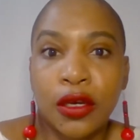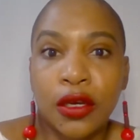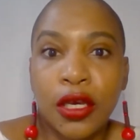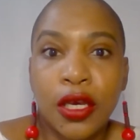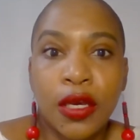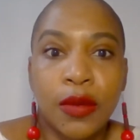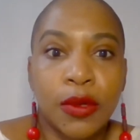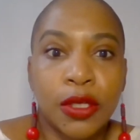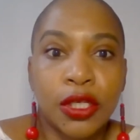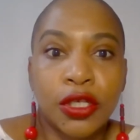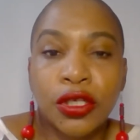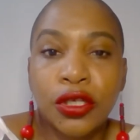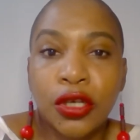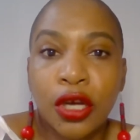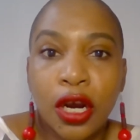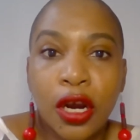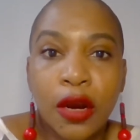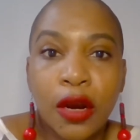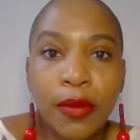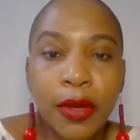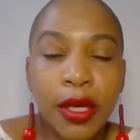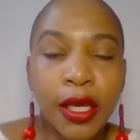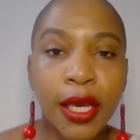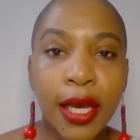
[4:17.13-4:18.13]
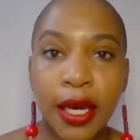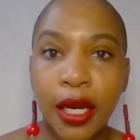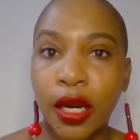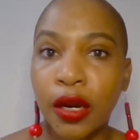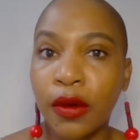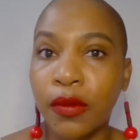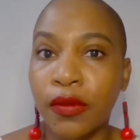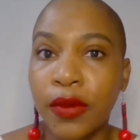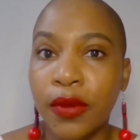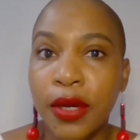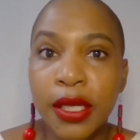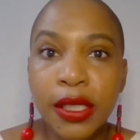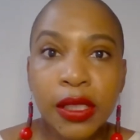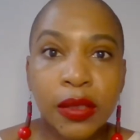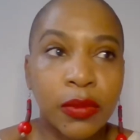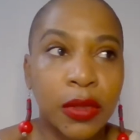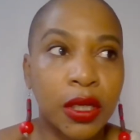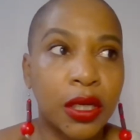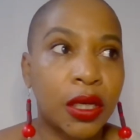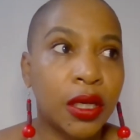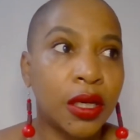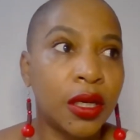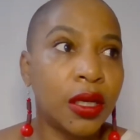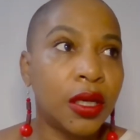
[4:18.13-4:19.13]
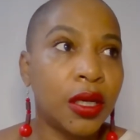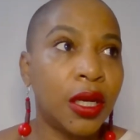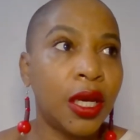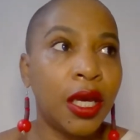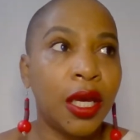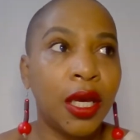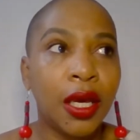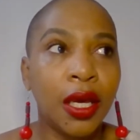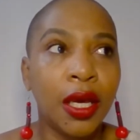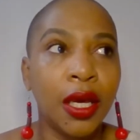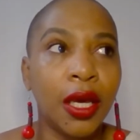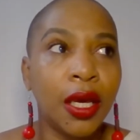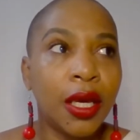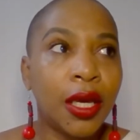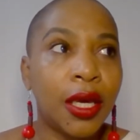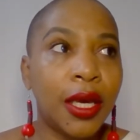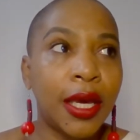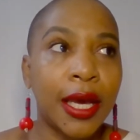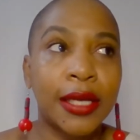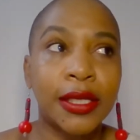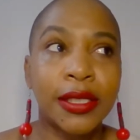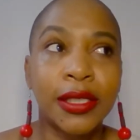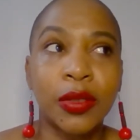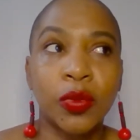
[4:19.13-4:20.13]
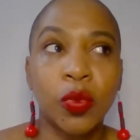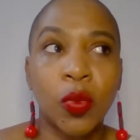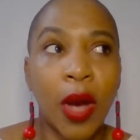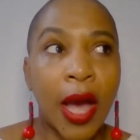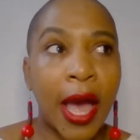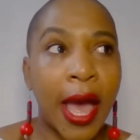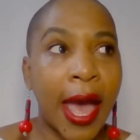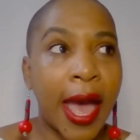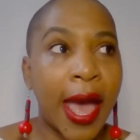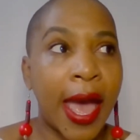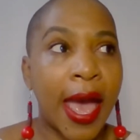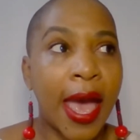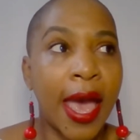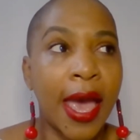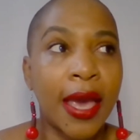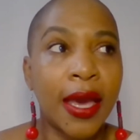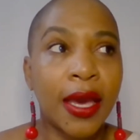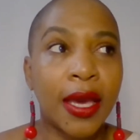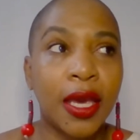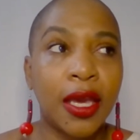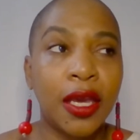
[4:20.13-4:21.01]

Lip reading: He was charming, he had charisma, he had swag.